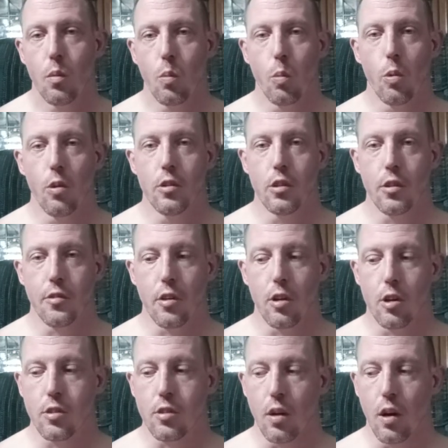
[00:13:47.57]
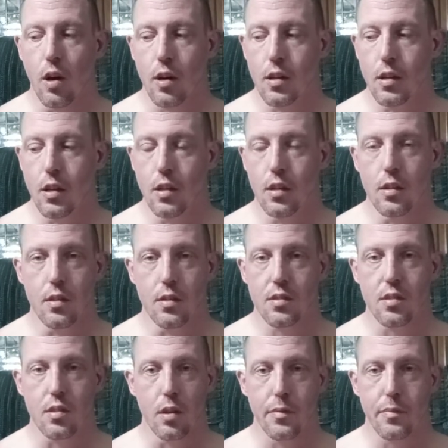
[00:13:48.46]
when they're talking
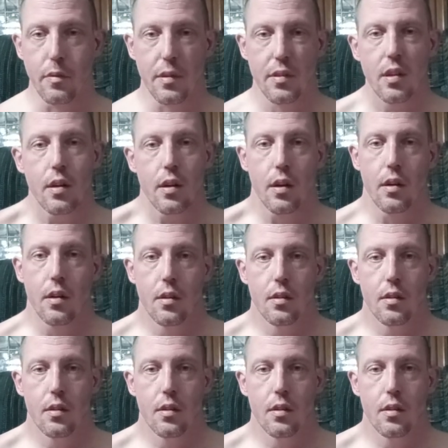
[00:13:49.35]
and stuff like that,